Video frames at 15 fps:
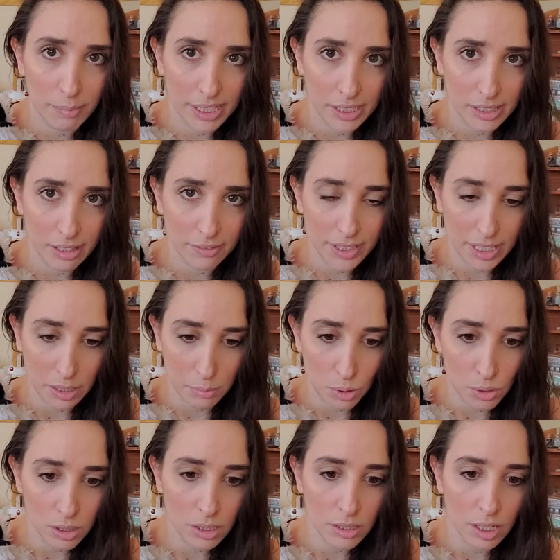my stuffed
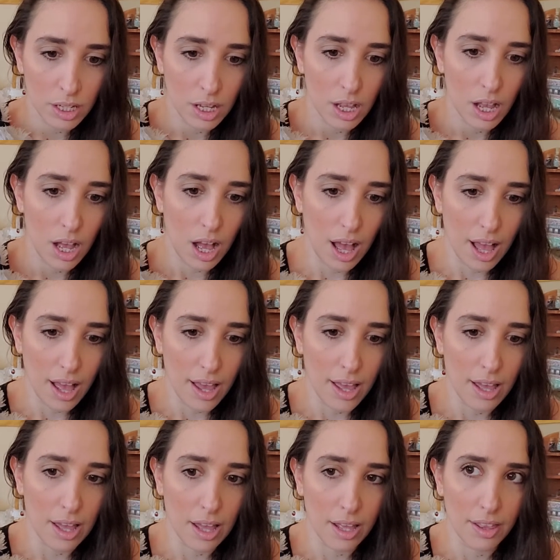animal,
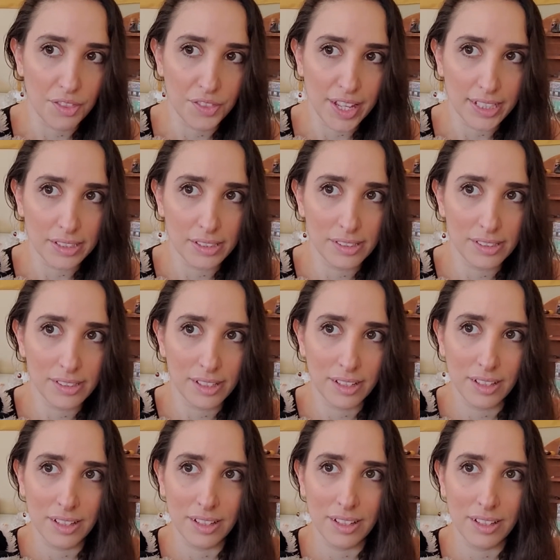that's
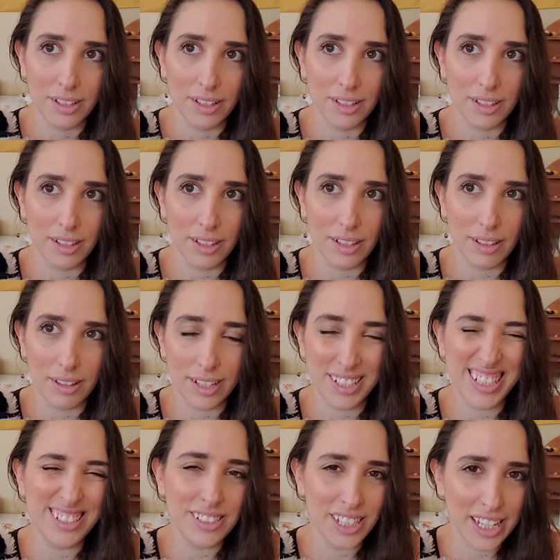
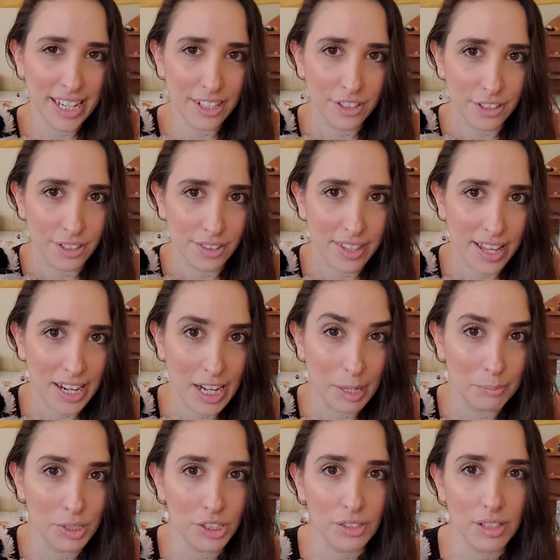an indicator that
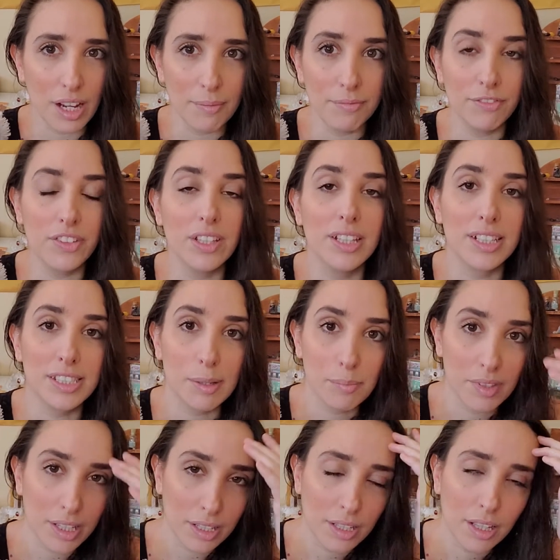I'm feeling
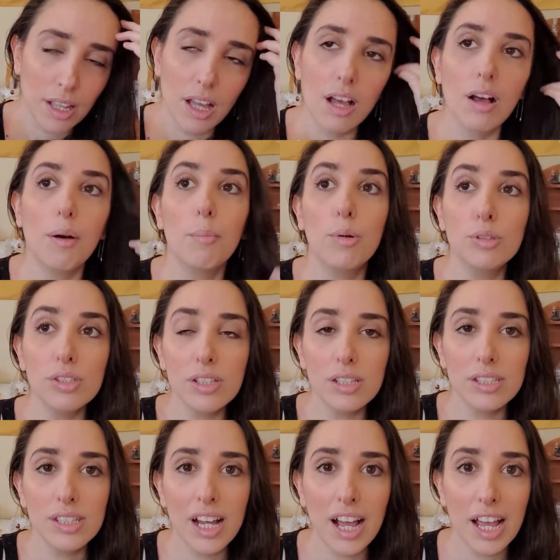something. Most of
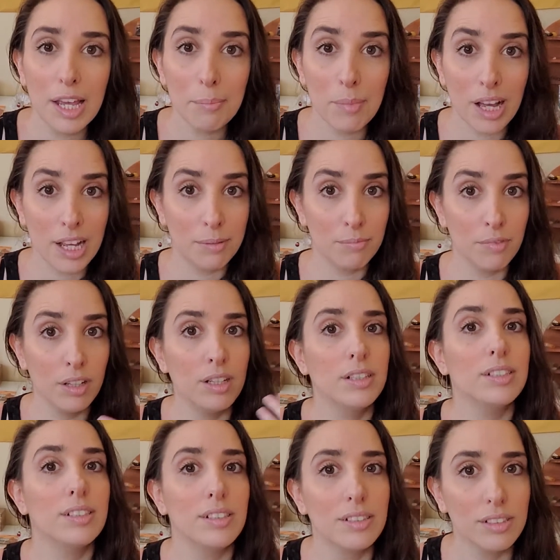the time I'm
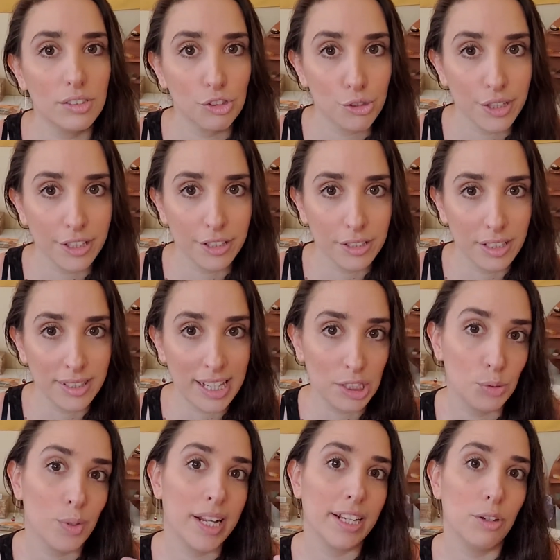triggered, and
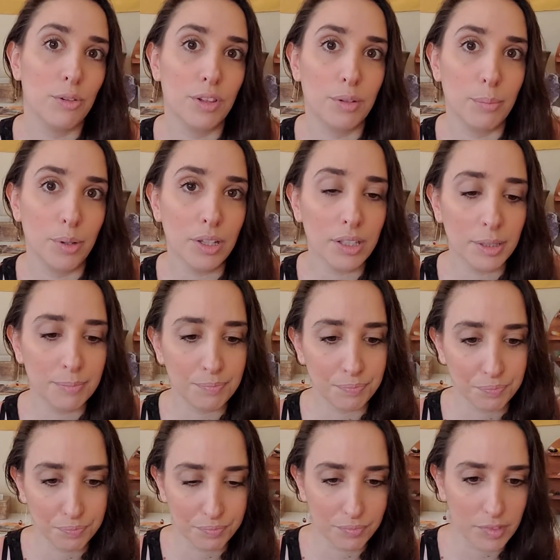that's when I go to the book,
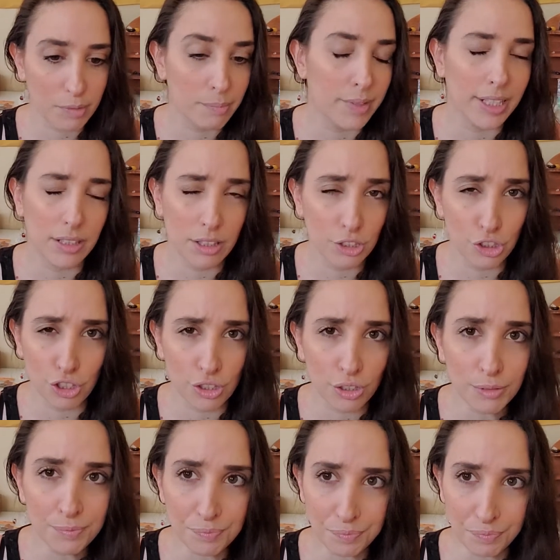the journal.